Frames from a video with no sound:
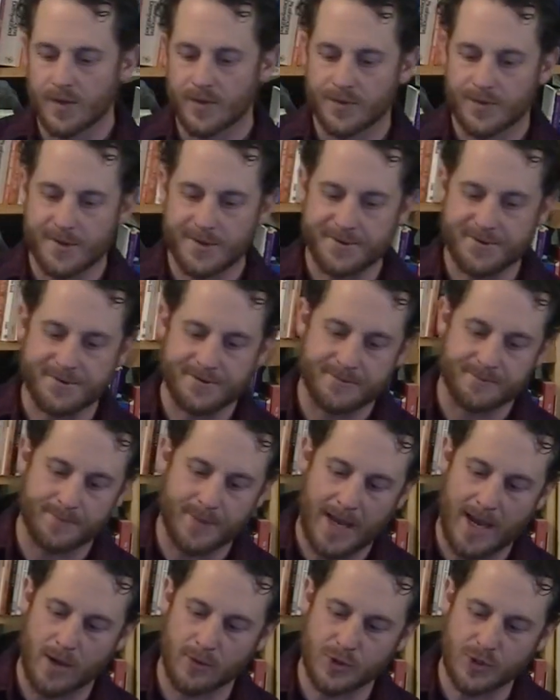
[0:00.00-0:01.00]
This
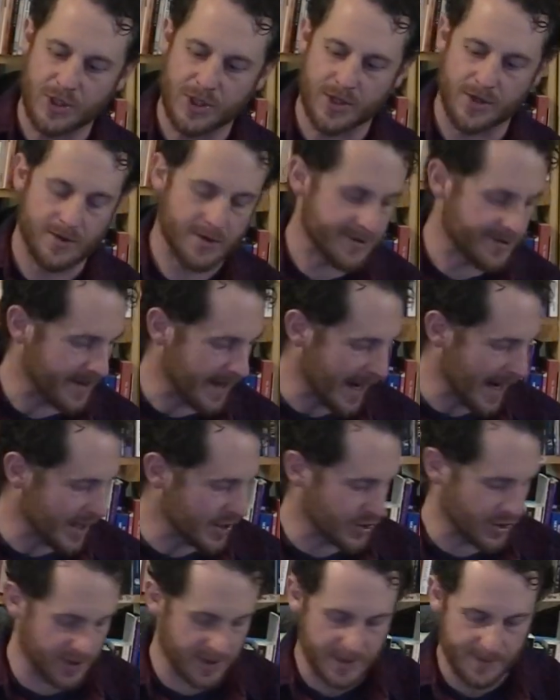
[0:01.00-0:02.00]
pouch here is
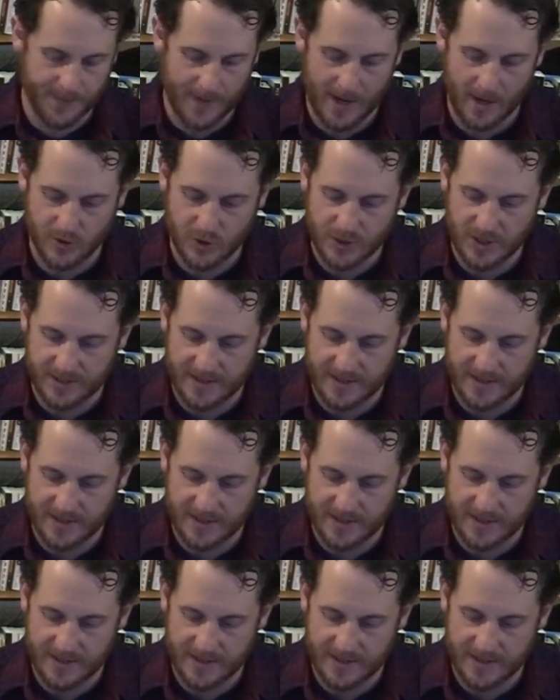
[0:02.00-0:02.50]
actually the pouch